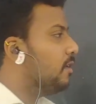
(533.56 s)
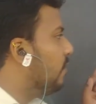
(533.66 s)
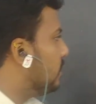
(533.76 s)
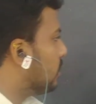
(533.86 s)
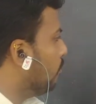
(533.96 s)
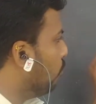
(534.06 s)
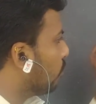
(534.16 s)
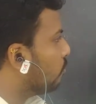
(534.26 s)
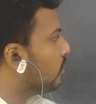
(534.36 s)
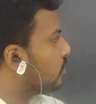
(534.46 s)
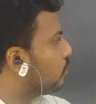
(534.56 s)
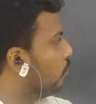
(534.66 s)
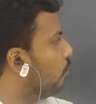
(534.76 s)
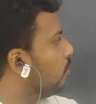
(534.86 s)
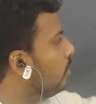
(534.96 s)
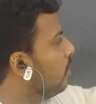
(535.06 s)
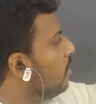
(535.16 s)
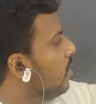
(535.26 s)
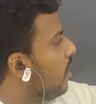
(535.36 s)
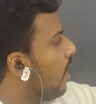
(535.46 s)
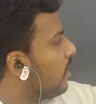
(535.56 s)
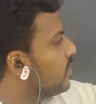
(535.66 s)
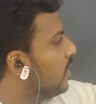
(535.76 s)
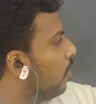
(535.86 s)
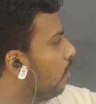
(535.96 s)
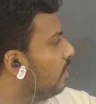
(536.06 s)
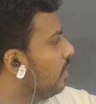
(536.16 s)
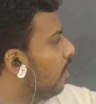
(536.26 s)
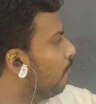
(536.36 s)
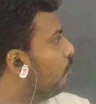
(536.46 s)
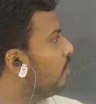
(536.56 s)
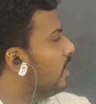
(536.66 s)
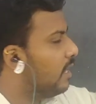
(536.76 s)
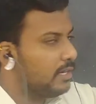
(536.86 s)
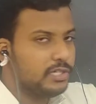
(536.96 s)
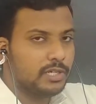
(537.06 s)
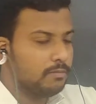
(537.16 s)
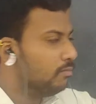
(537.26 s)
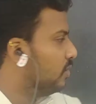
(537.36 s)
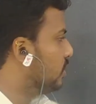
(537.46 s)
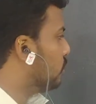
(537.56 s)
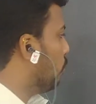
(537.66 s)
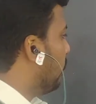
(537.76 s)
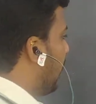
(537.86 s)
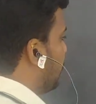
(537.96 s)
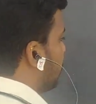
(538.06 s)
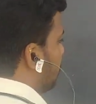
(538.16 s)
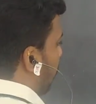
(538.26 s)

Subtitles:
giving support to the stone, acts along in upward direction. The stone acts in the